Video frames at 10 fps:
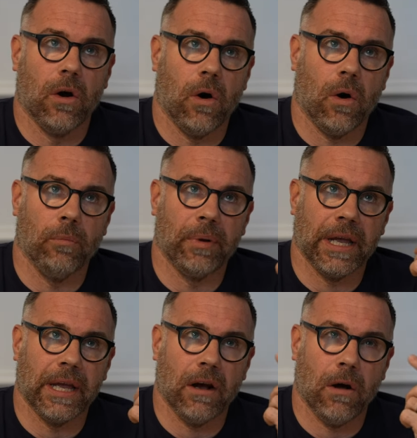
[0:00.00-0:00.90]

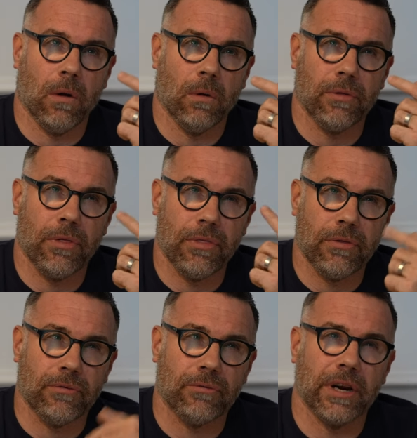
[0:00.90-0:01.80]
albeit all
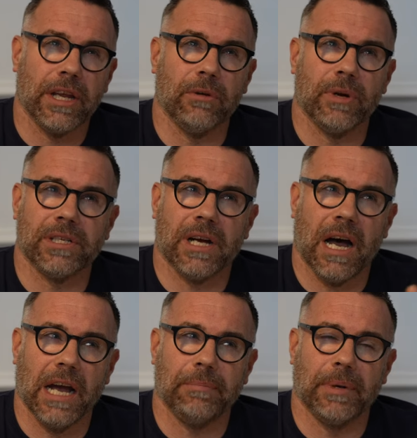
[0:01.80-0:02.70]
three which
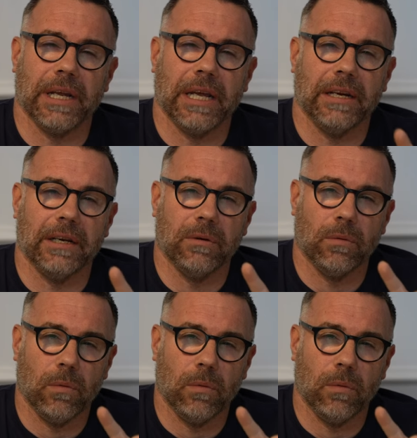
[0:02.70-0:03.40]
I'd been in